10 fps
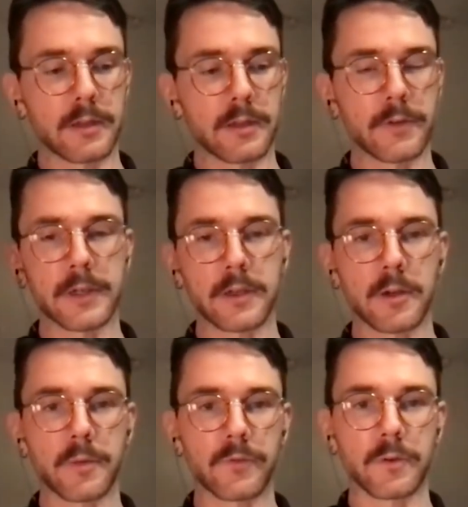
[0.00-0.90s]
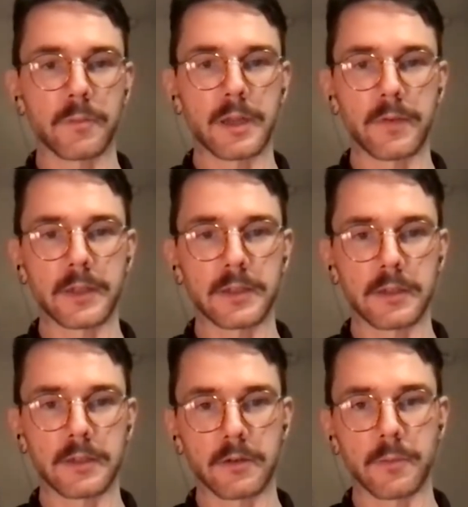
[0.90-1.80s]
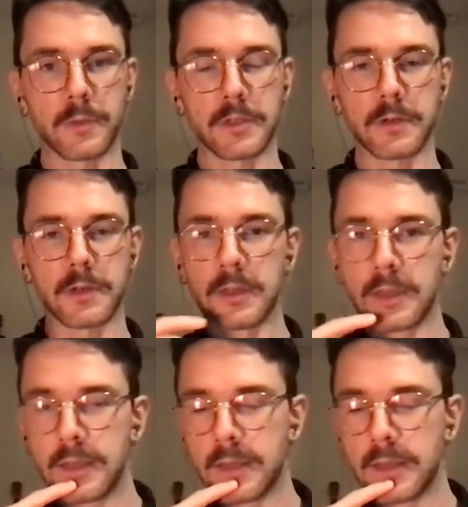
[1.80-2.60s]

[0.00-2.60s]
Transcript: director coming from live action and documentary,